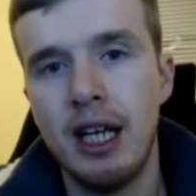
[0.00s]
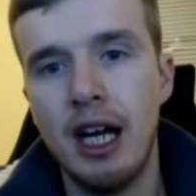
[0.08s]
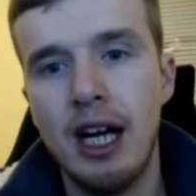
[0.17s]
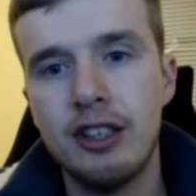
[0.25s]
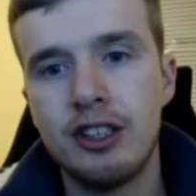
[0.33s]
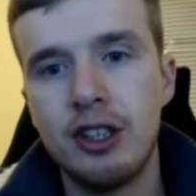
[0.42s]

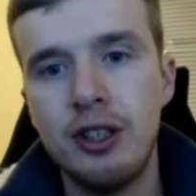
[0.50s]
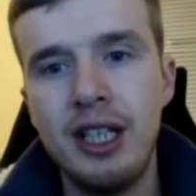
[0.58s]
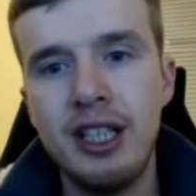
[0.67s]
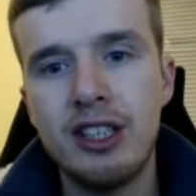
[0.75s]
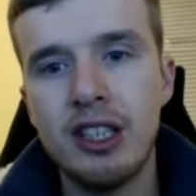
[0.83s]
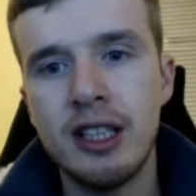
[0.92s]
So you need
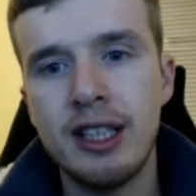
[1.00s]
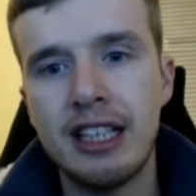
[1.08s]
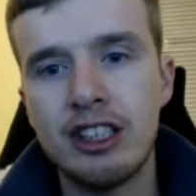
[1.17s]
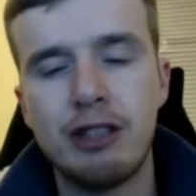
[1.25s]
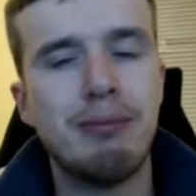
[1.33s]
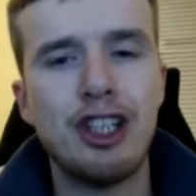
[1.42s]
to get
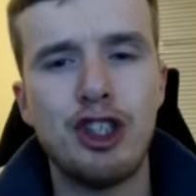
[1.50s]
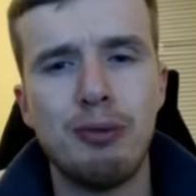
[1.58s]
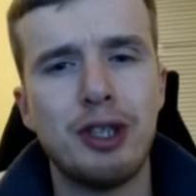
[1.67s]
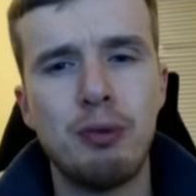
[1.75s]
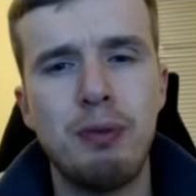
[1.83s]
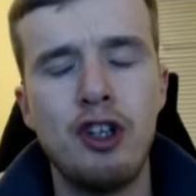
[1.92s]
some matchup
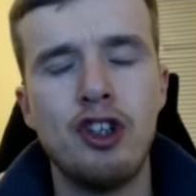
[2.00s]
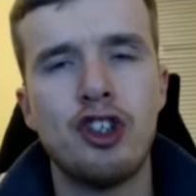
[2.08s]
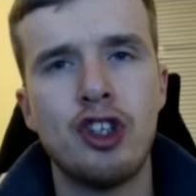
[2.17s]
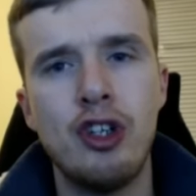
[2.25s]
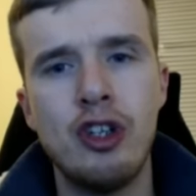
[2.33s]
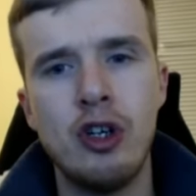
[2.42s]
experience to
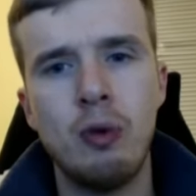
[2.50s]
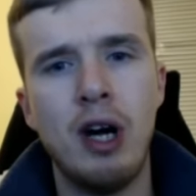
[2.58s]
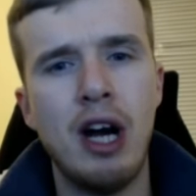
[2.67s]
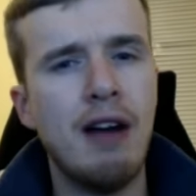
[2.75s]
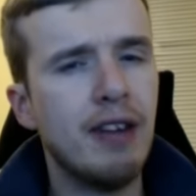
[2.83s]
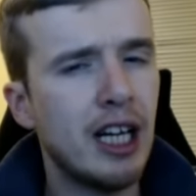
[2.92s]
know what
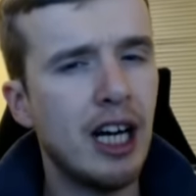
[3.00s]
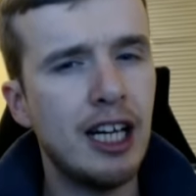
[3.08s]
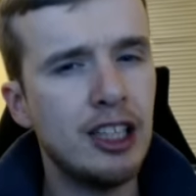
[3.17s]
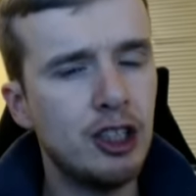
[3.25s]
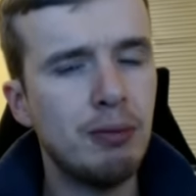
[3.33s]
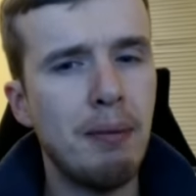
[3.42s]
other cards
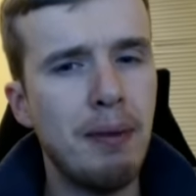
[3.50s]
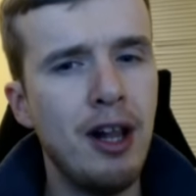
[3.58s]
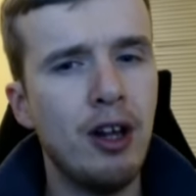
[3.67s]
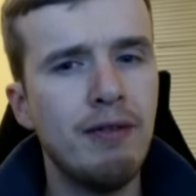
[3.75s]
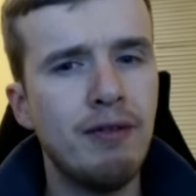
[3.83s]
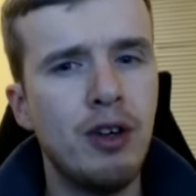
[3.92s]
you might be
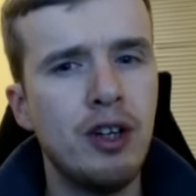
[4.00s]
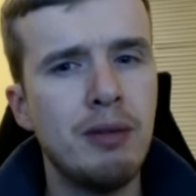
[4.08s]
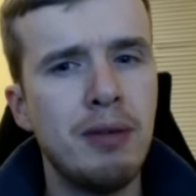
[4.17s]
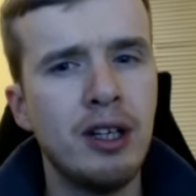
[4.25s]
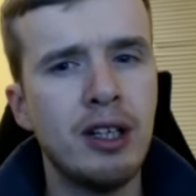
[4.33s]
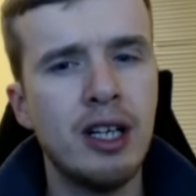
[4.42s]
looking for in your
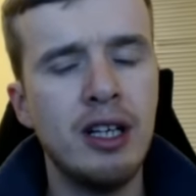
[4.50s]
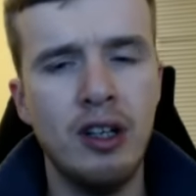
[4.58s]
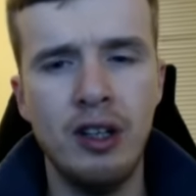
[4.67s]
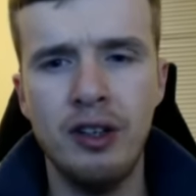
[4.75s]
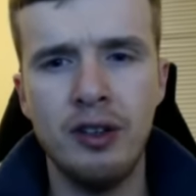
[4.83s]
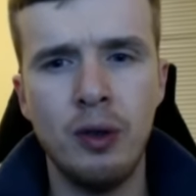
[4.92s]
mulligan,
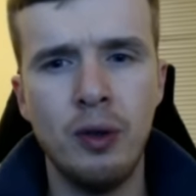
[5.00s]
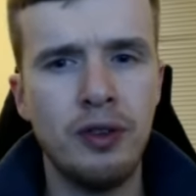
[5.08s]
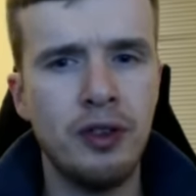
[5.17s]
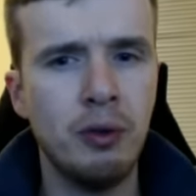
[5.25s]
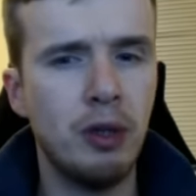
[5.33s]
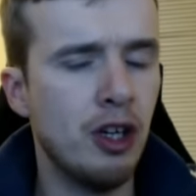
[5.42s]
and also
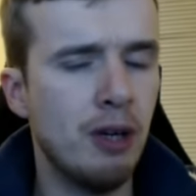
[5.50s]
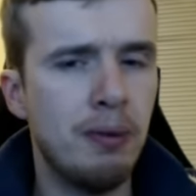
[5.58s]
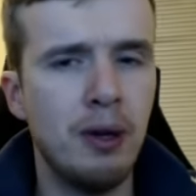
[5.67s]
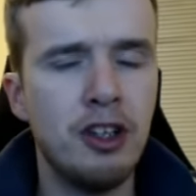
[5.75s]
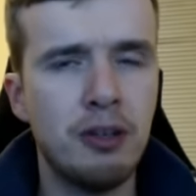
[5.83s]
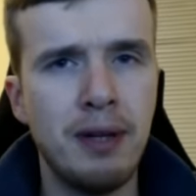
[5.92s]
what your
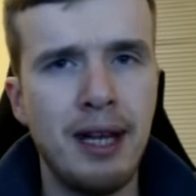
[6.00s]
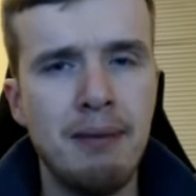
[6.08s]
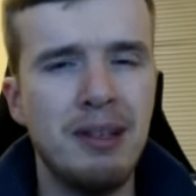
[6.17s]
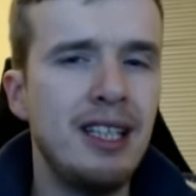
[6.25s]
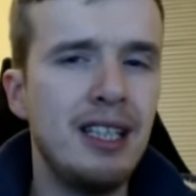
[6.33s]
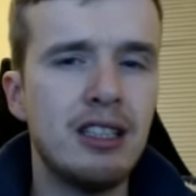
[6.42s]
opponent's playing. But
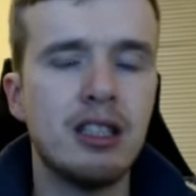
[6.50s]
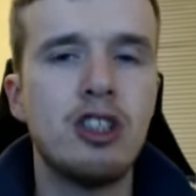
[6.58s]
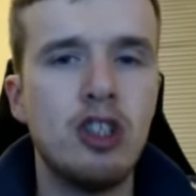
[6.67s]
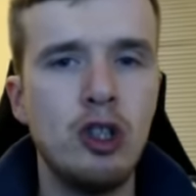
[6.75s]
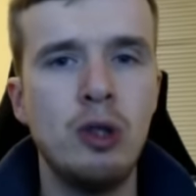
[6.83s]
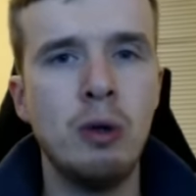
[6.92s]
these are the
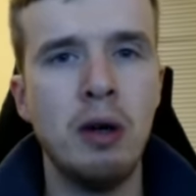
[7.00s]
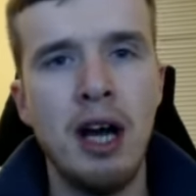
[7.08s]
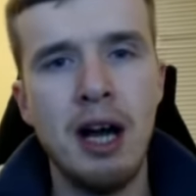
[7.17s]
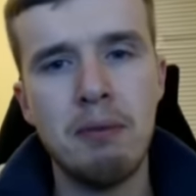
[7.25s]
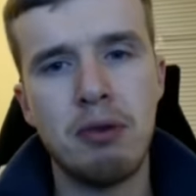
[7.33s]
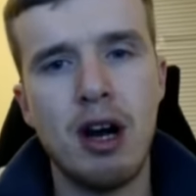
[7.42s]
2
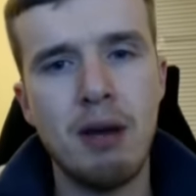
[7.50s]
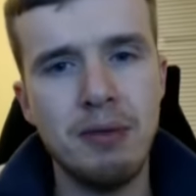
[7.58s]
primary